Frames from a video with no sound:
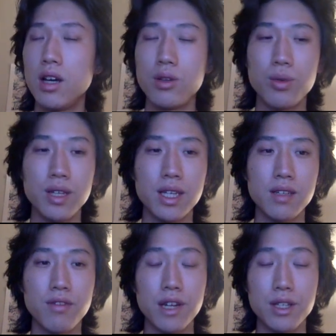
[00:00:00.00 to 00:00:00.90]
you really
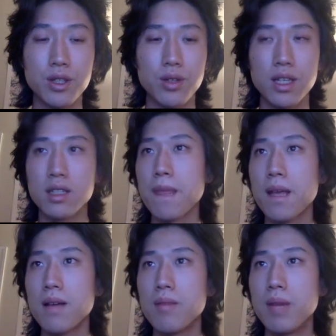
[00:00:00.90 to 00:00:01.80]
can fine-tune it
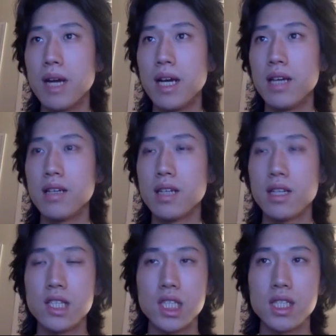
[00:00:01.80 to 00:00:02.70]
by
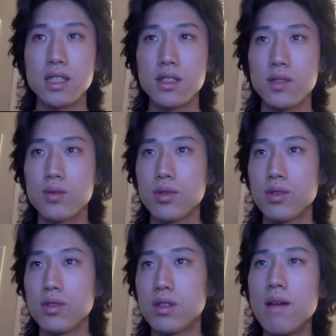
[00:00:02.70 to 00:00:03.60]
kind of adjusting these
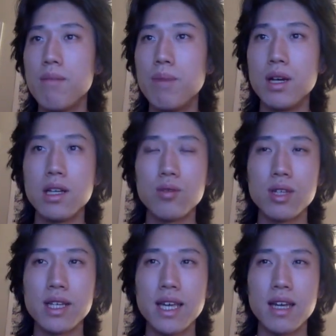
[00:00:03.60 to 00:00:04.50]
rules. But it
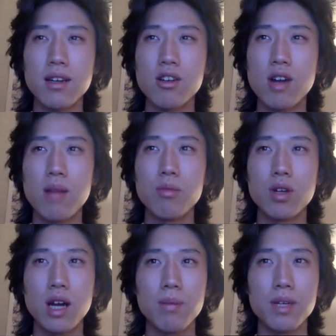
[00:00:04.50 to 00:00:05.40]
really can't crop
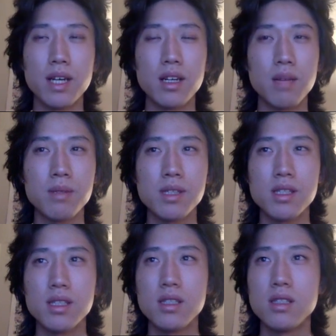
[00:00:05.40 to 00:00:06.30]
more complicated
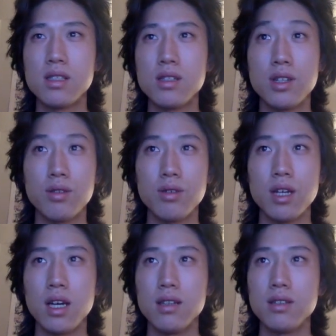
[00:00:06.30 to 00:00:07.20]
compositions. You can
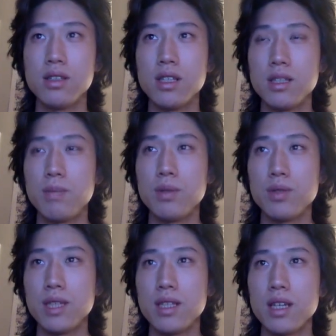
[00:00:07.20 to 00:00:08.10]
only, it's
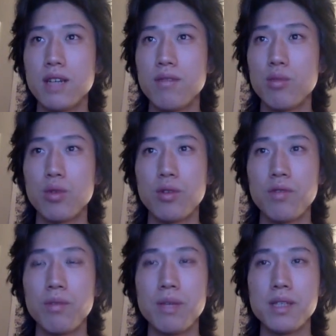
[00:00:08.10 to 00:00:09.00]
built in kind of more
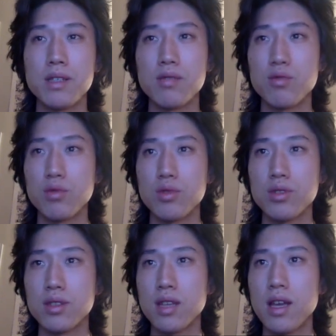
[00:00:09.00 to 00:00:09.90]
of the basic
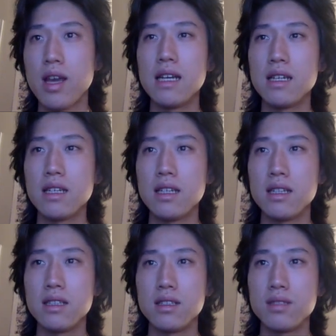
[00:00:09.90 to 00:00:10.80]
rules.
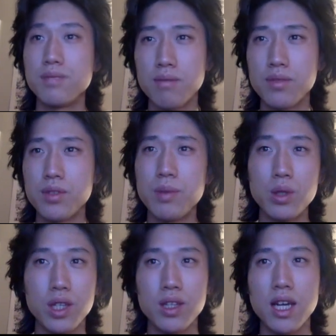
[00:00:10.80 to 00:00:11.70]
And to
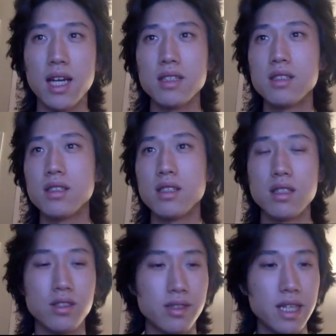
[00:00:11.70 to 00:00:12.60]
build on that,
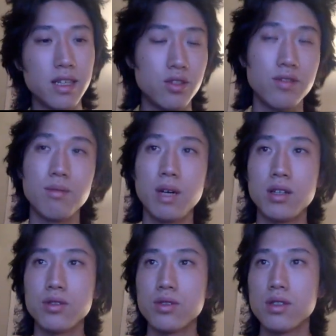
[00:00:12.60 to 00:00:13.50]
there's data-driven
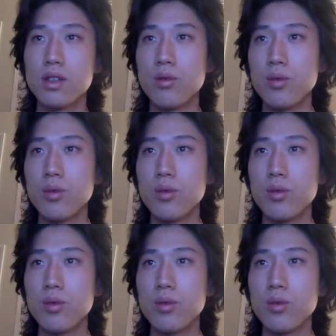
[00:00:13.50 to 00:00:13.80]
models,